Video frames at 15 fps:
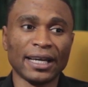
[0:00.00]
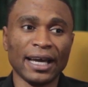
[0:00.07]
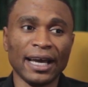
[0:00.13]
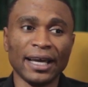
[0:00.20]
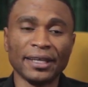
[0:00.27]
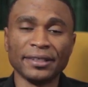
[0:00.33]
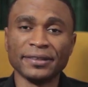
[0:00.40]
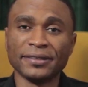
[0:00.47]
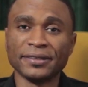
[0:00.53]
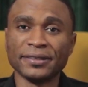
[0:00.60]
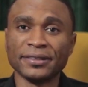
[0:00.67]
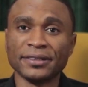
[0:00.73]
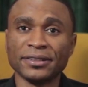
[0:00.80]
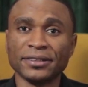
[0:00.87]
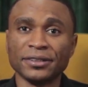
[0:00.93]
And
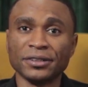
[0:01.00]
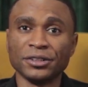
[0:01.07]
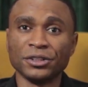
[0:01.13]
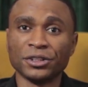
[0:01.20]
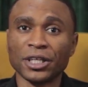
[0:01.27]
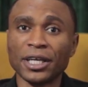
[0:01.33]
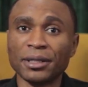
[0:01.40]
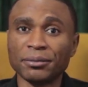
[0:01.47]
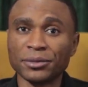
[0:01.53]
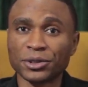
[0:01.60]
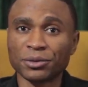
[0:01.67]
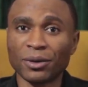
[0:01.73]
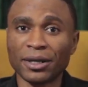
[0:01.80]
James,